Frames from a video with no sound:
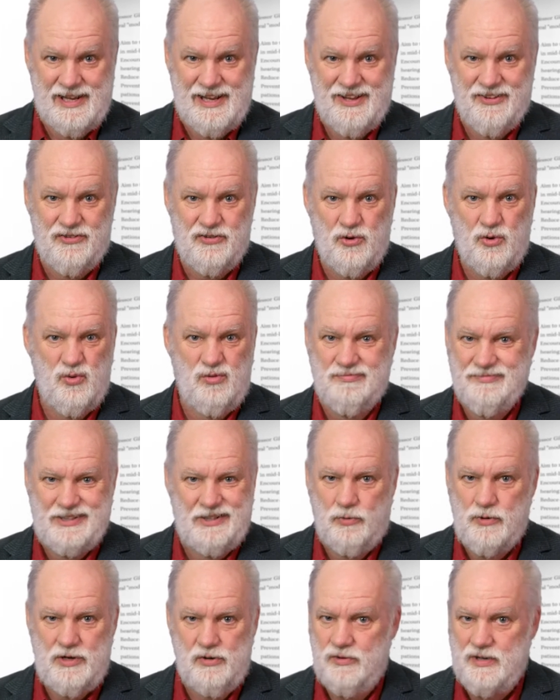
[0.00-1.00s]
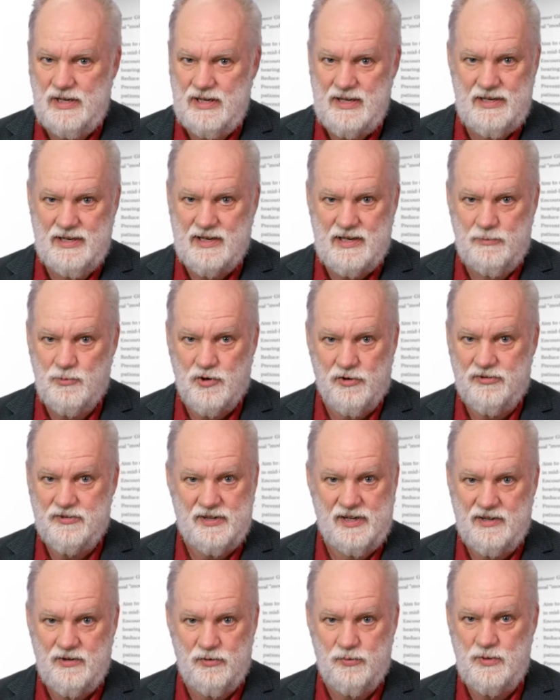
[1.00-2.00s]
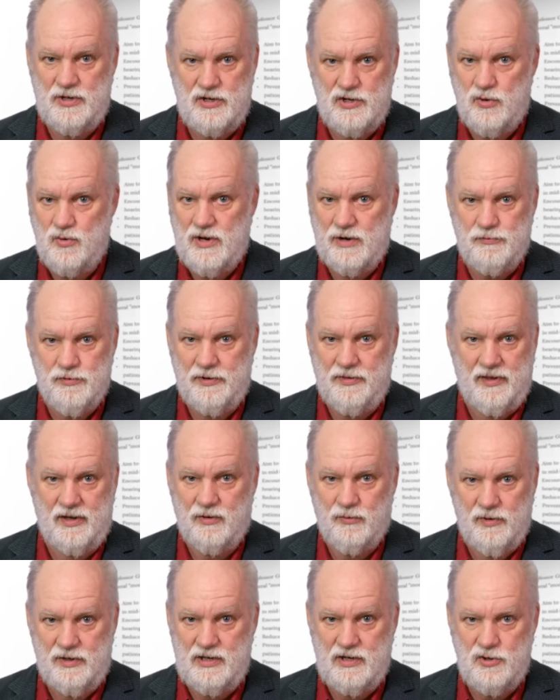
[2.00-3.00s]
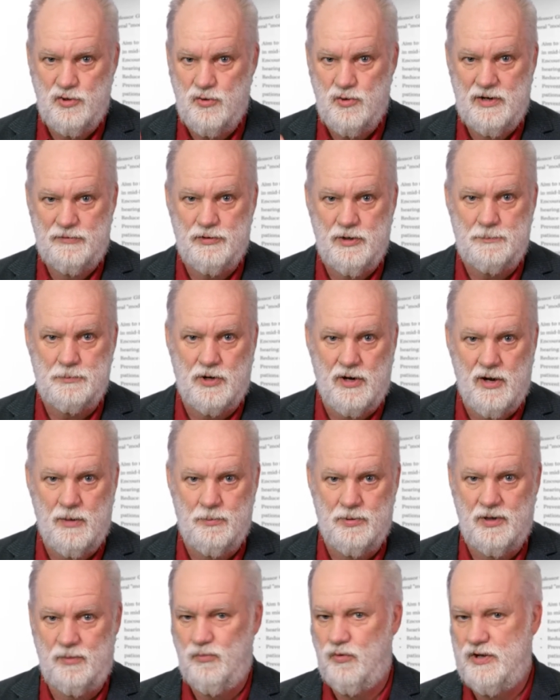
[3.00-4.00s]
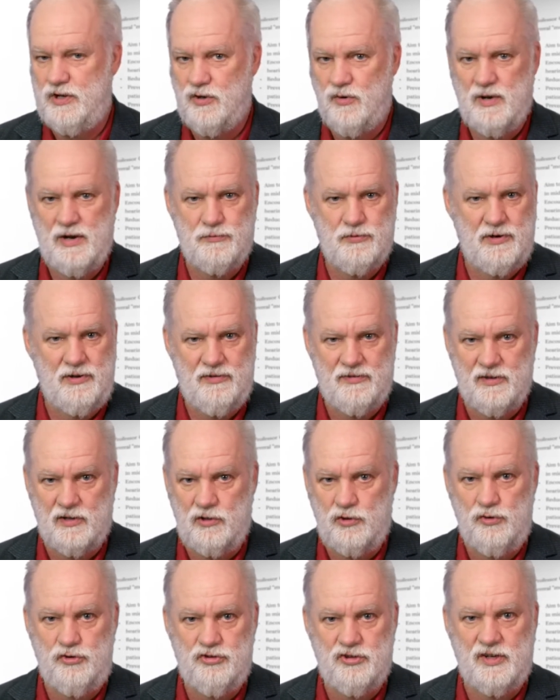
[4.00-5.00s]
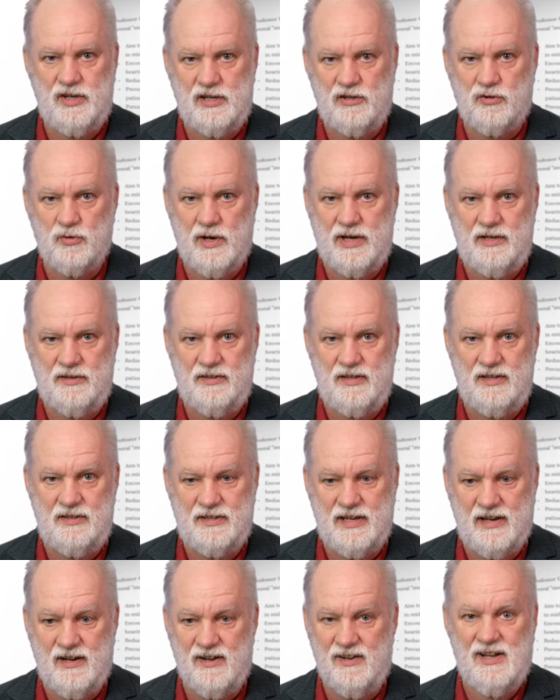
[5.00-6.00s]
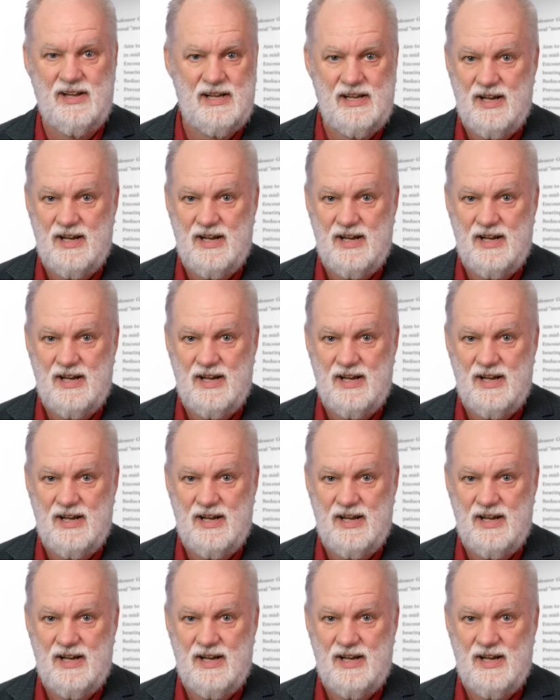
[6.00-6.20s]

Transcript: So we don't need any more studies. We know everything. We know every problem. We know every solution in great detail.